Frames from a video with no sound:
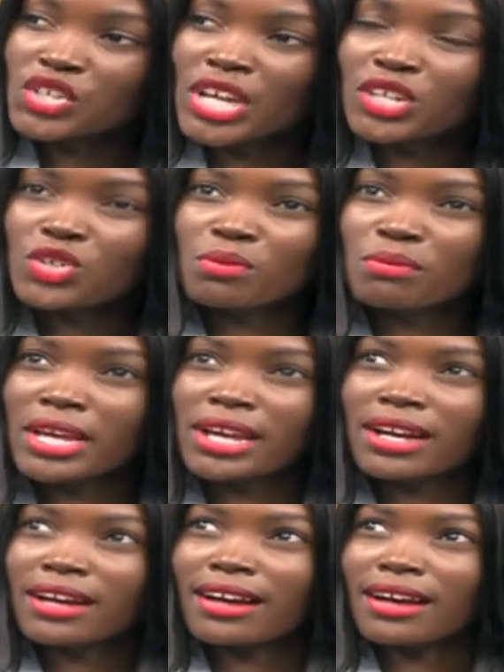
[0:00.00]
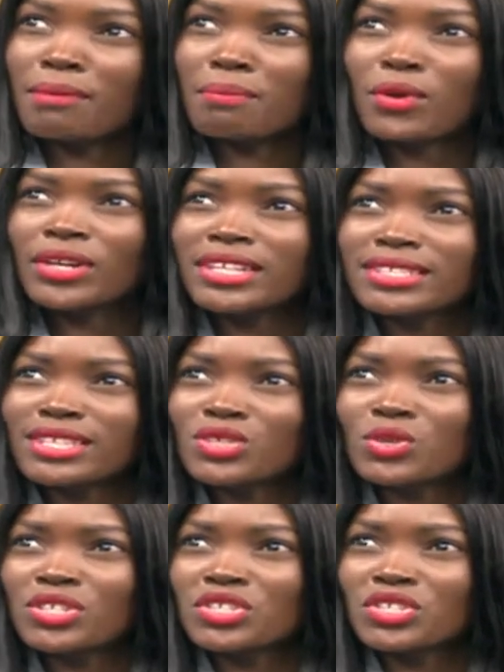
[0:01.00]
trying to make
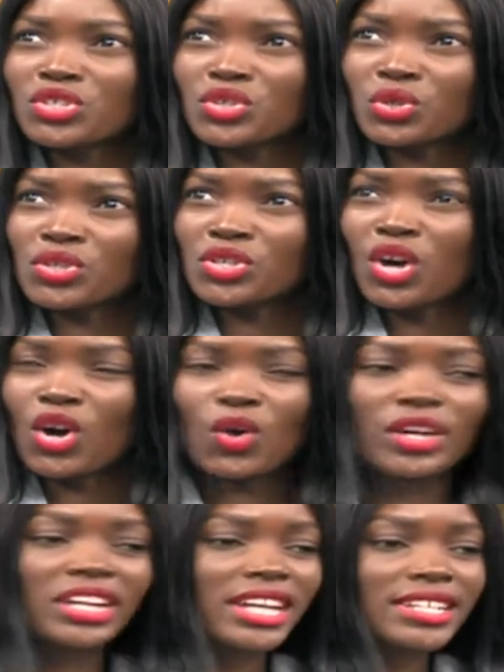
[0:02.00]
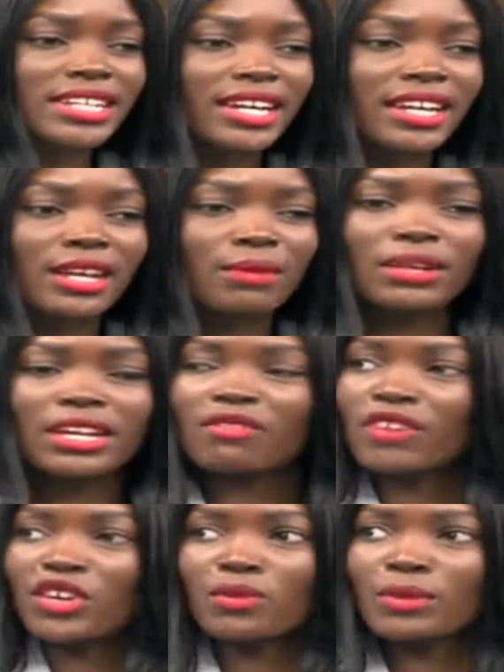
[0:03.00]
policies or decisions or creating an enabling
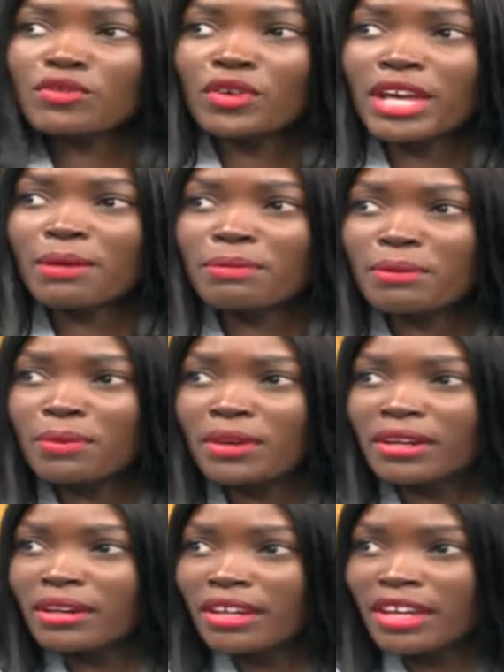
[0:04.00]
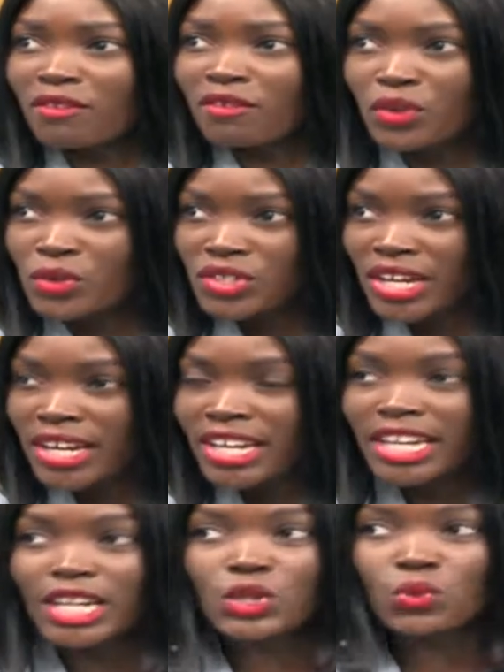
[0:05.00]
environment for young people in future.
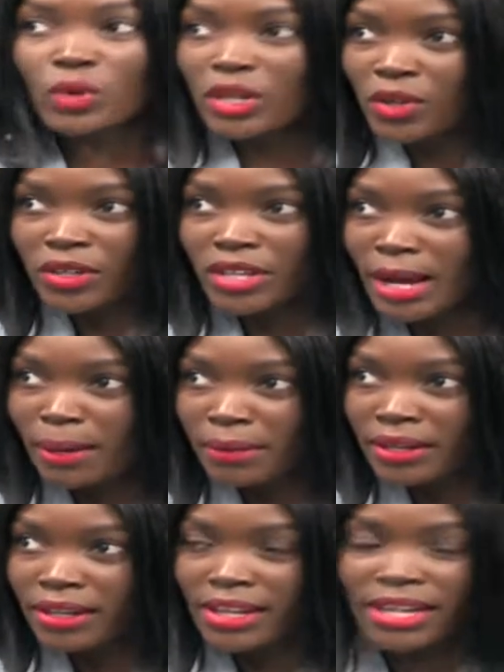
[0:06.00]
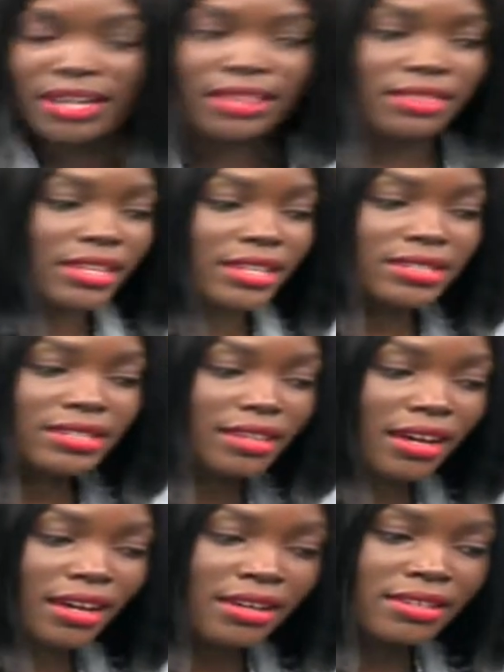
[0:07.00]
Mm. It will not happen. These
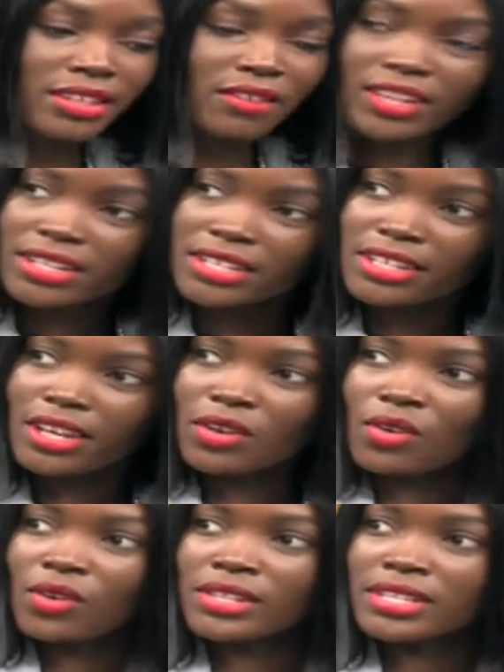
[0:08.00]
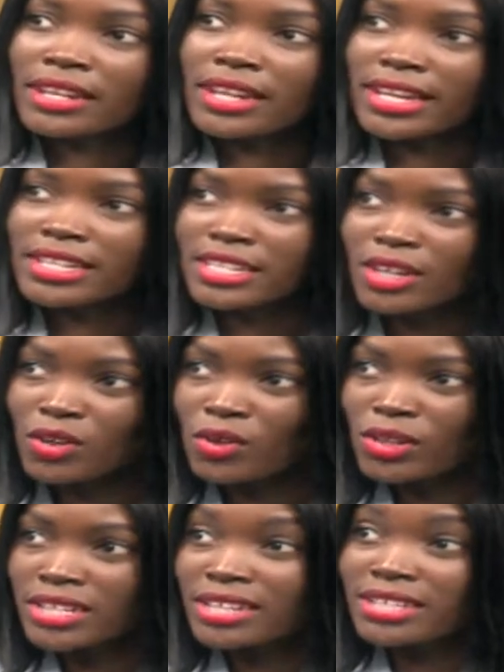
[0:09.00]
70-year-olds and
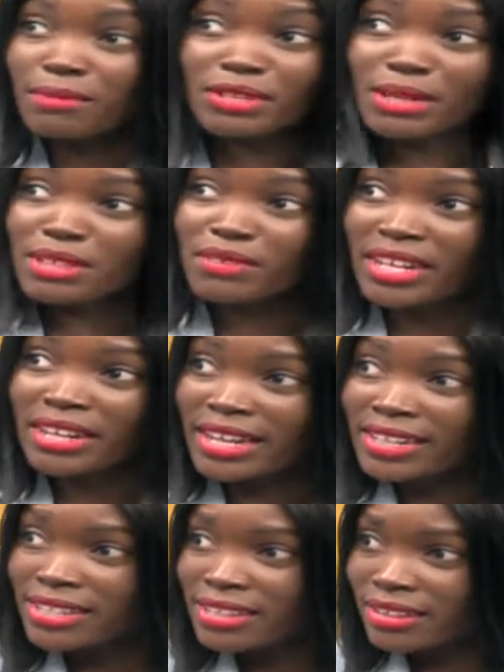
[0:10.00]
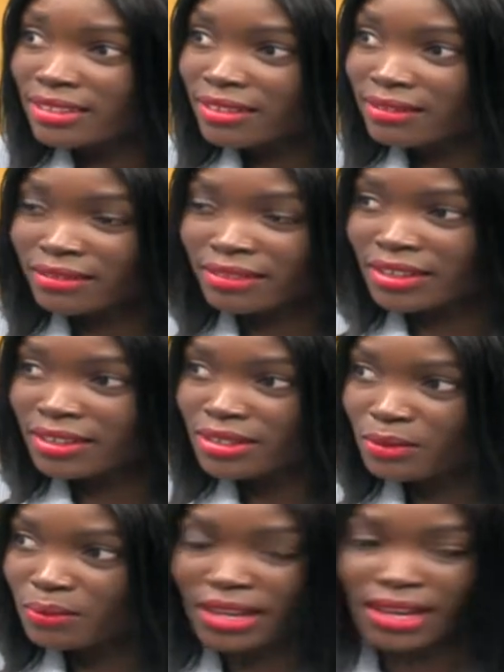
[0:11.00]
80-year-olds and sometimes even 90,
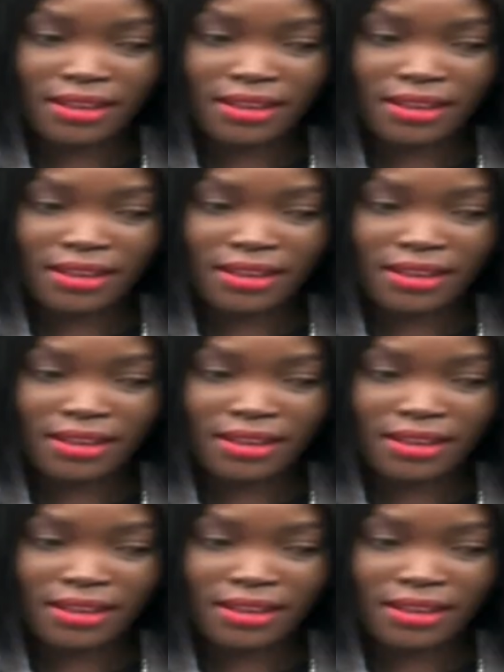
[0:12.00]
the